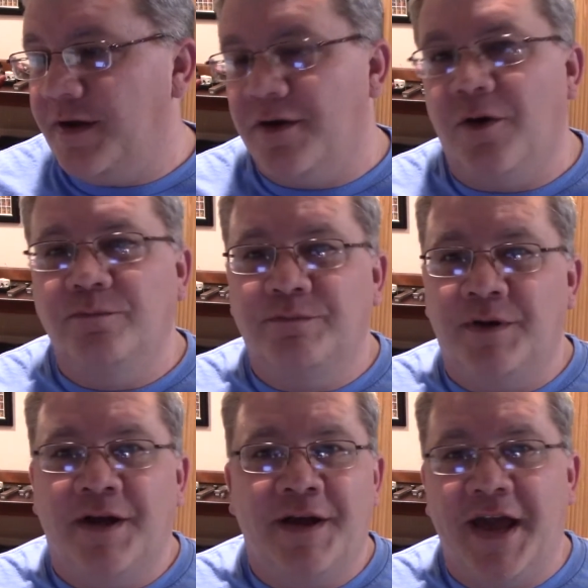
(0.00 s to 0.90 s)
oh,
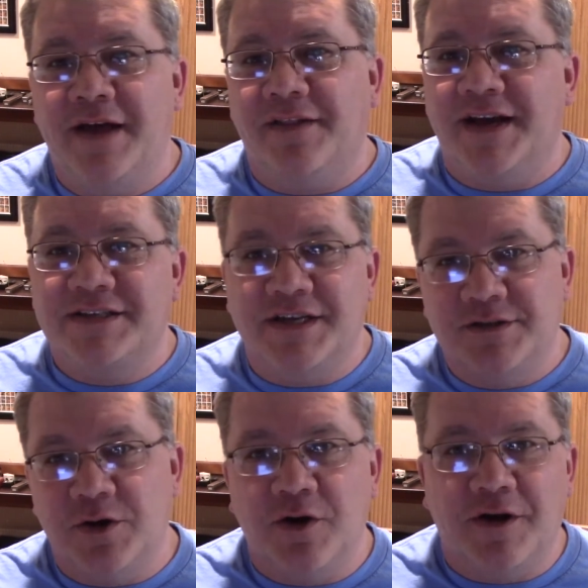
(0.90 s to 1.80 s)
hey Alexa,
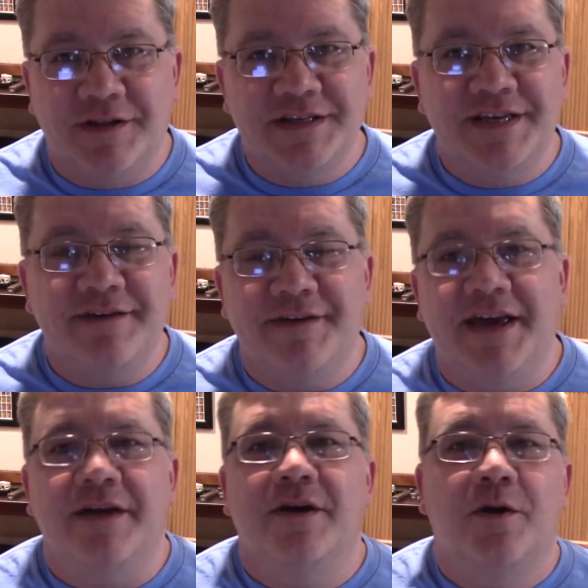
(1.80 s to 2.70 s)
turn on the
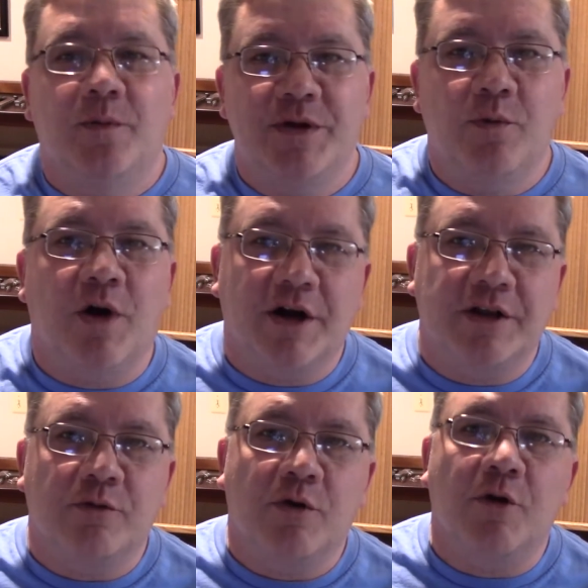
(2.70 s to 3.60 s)
TV, you know, when you walk
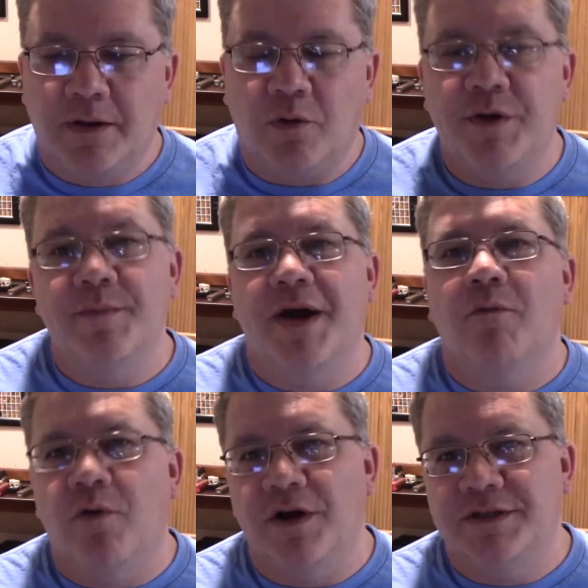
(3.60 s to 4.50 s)
in the room. Or you
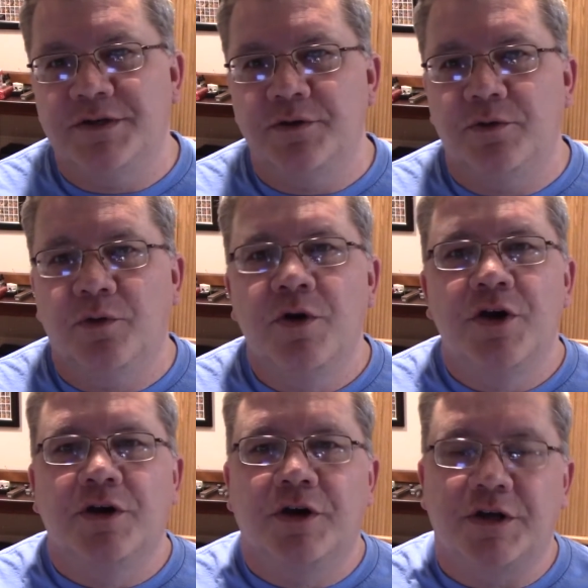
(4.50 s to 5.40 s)
might want to
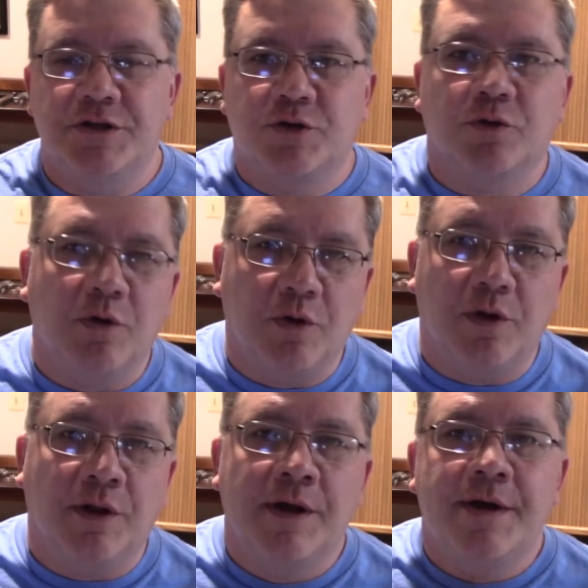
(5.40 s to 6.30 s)

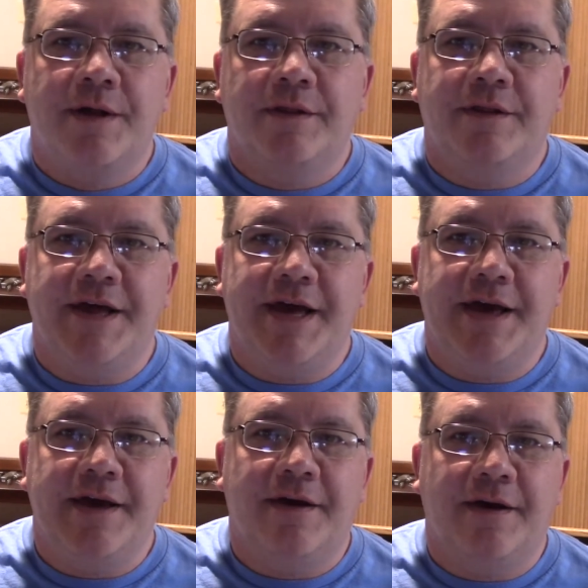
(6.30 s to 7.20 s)
control
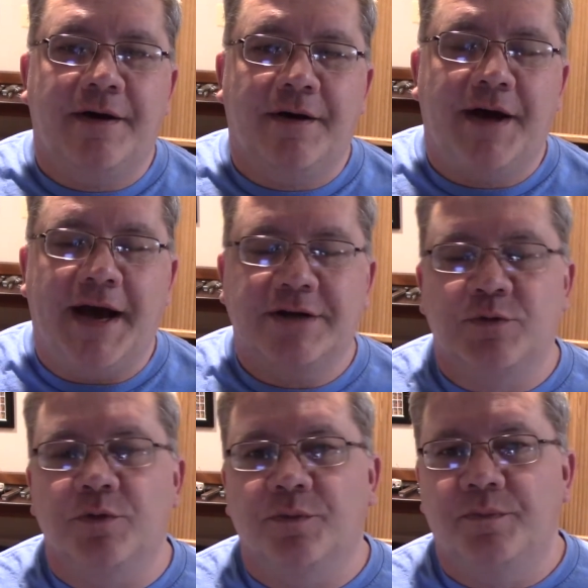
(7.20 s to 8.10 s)
the
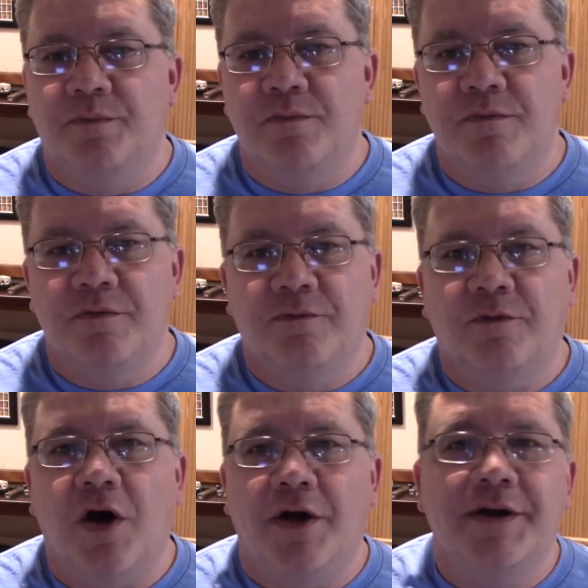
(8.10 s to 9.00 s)
actual
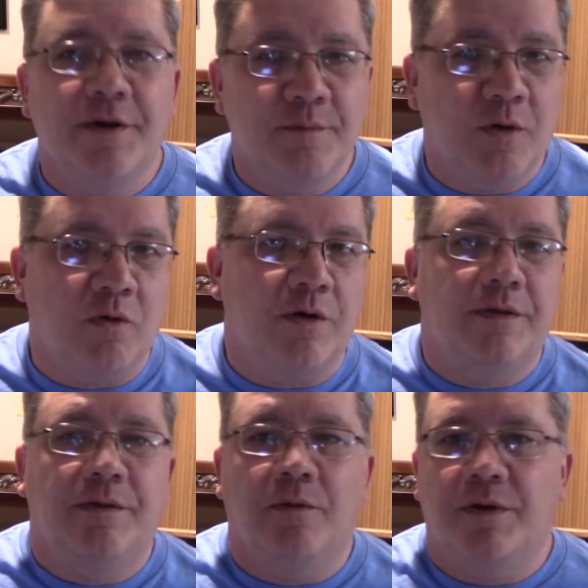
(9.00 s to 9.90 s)
volume or
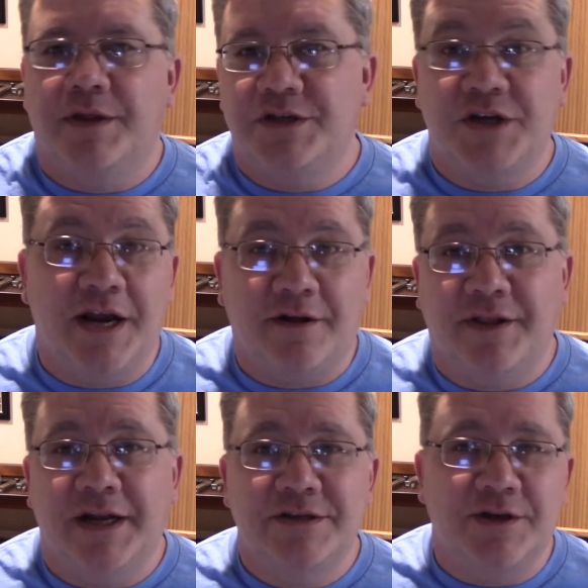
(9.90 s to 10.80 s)
the channel
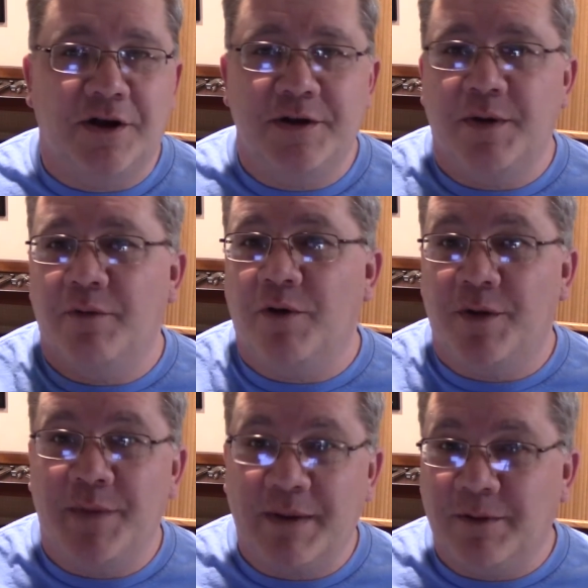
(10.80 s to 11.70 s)
that it's on. You might want
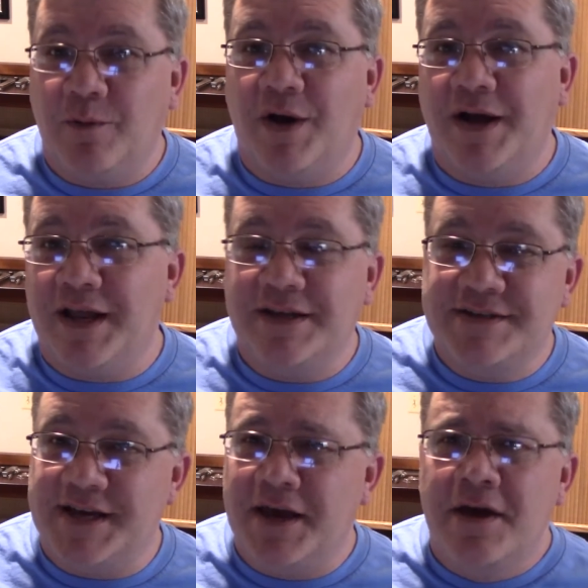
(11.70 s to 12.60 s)
to be able to walk in and
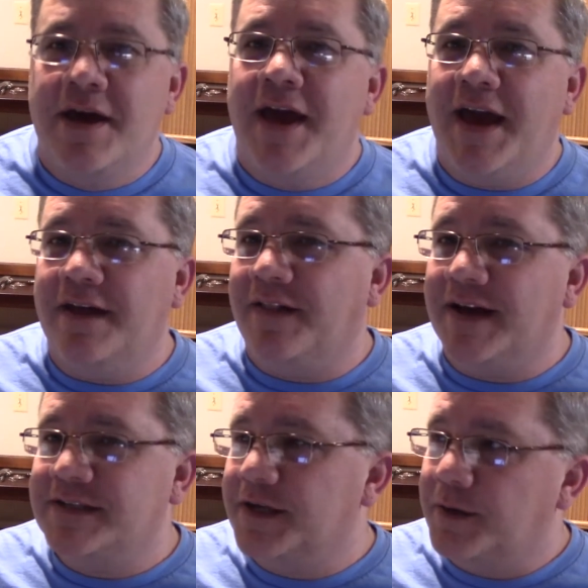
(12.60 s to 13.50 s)
say, hey
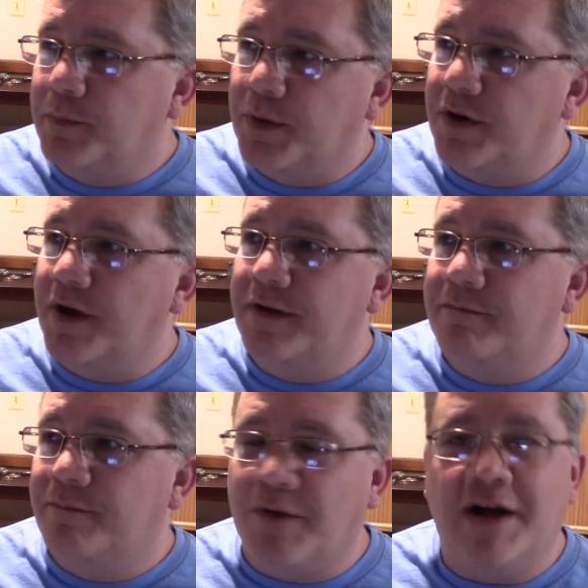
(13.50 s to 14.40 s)
Alexa, put
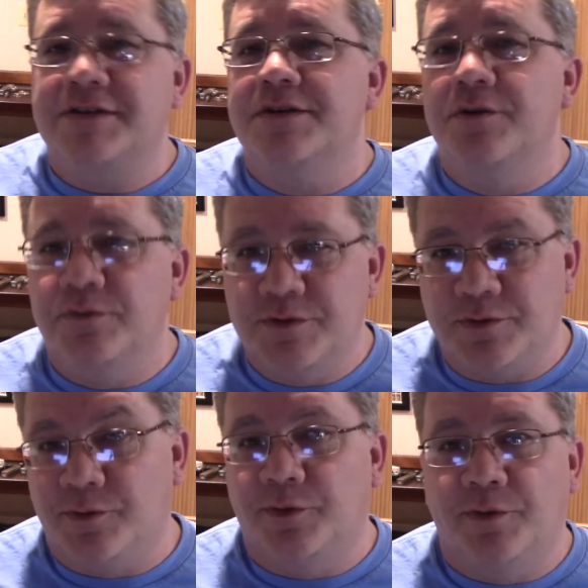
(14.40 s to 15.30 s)
on Fox News
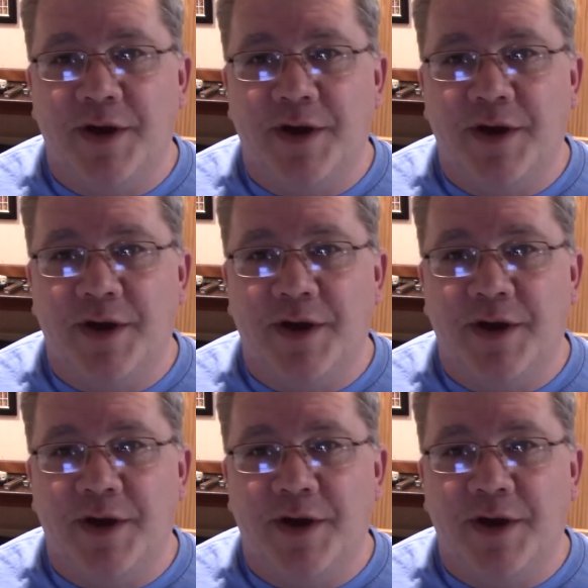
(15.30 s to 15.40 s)
or